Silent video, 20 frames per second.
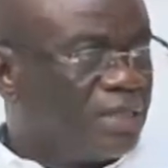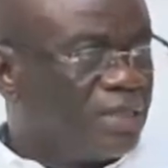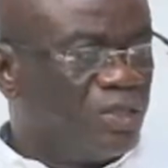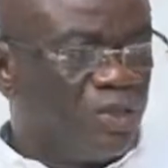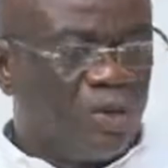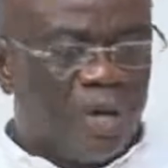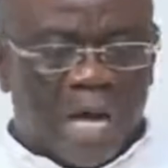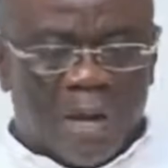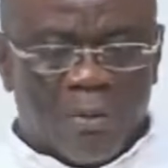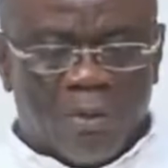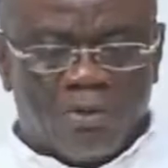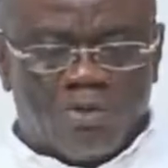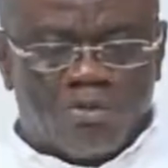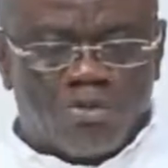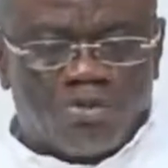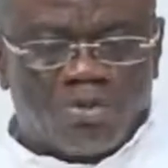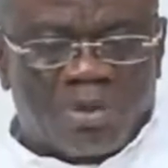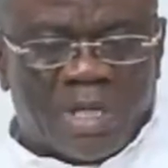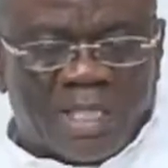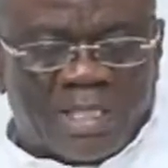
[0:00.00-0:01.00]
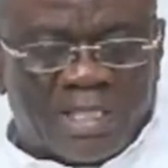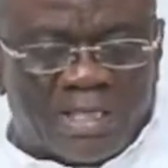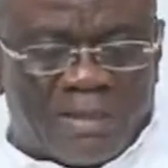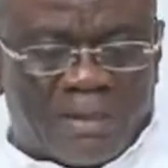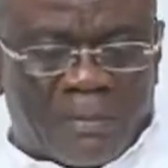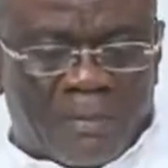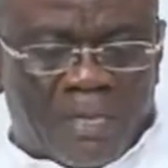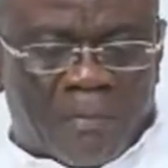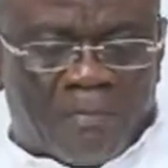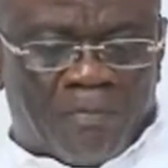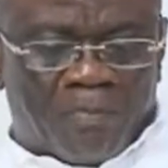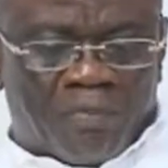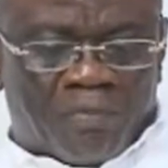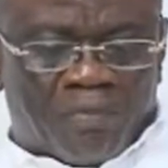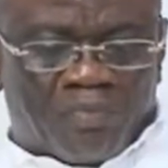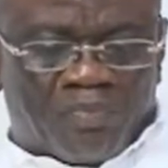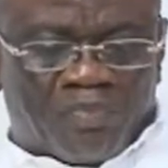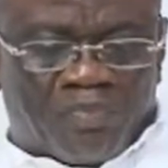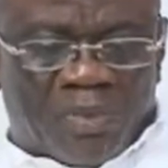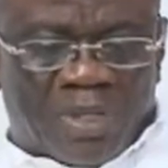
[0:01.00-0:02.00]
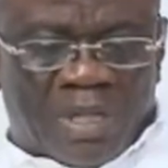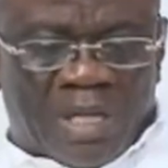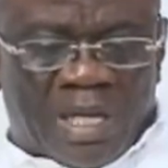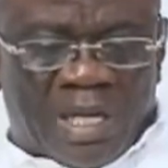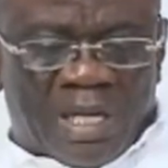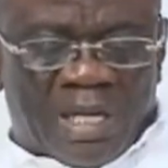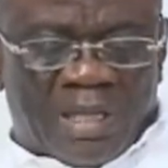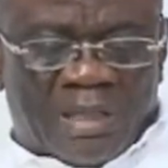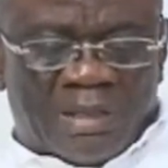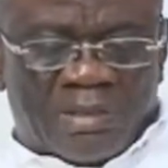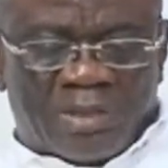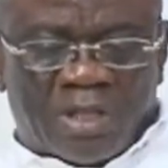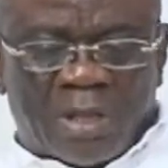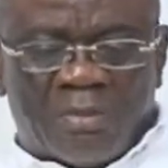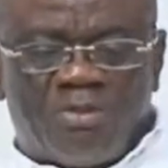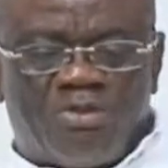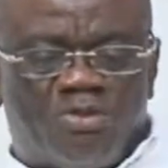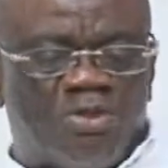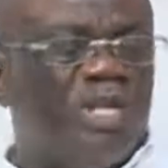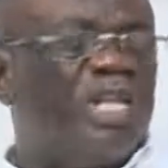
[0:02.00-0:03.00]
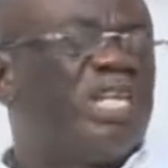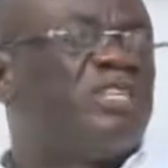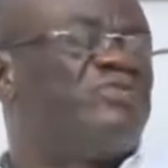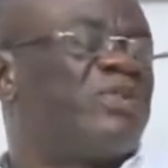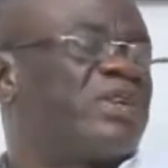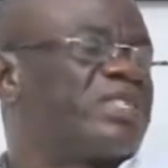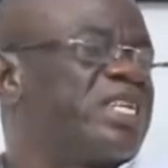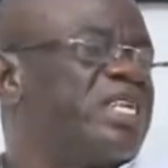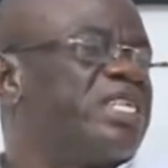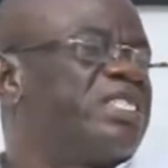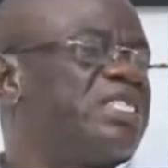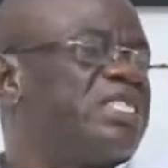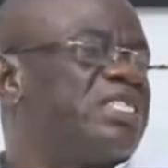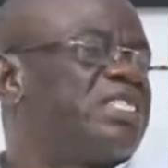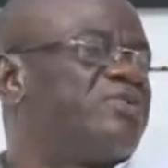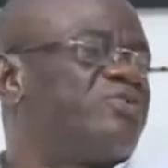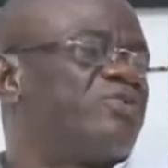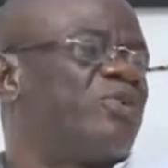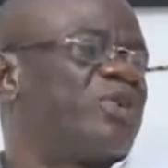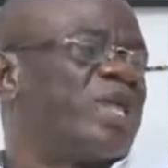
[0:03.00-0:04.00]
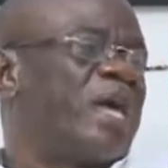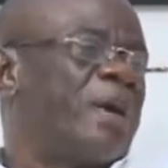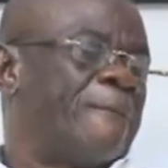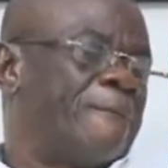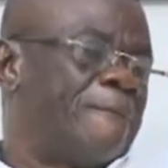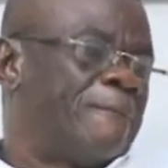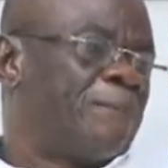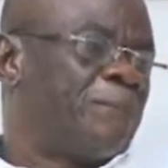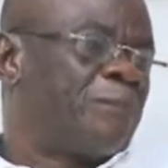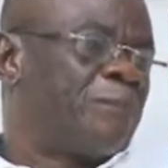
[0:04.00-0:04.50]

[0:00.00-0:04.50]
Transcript: You know, I want to get some drainage facilities for them.